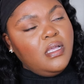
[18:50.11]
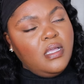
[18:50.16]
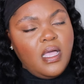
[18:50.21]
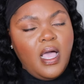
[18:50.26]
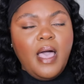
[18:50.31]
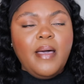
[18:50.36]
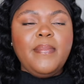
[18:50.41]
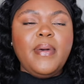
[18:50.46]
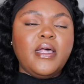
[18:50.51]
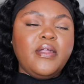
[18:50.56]

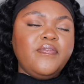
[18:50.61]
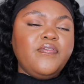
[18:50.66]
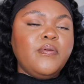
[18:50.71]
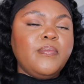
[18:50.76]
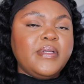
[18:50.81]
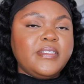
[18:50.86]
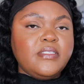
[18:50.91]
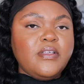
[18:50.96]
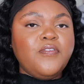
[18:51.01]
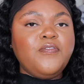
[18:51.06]
I bought it for
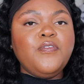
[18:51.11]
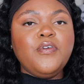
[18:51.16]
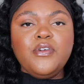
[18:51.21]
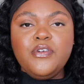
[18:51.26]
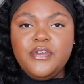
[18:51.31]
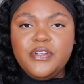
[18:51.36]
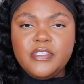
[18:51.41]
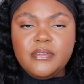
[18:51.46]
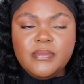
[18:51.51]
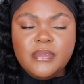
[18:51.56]
myself for
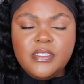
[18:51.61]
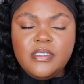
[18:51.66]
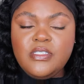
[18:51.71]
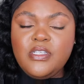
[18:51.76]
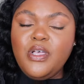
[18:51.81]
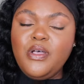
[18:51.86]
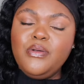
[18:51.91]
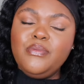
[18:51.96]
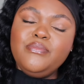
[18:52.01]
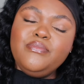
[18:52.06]
Christmas,
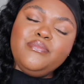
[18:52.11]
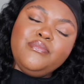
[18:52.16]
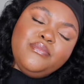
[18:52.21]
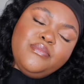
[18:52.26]
so